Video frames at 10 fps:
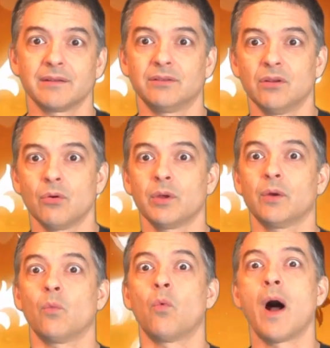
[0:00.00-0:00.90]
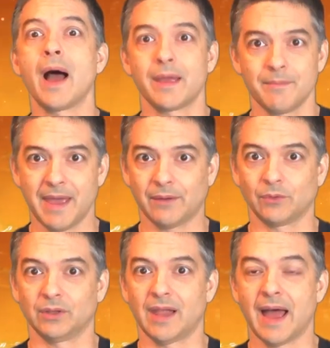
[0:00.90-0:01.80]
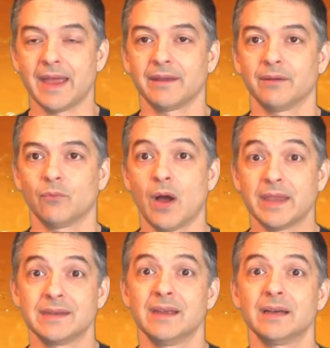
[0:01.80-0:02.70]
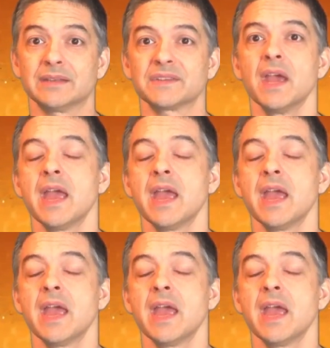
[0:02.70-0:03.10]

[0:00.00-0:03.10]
And knowing why a man will lie, why he does.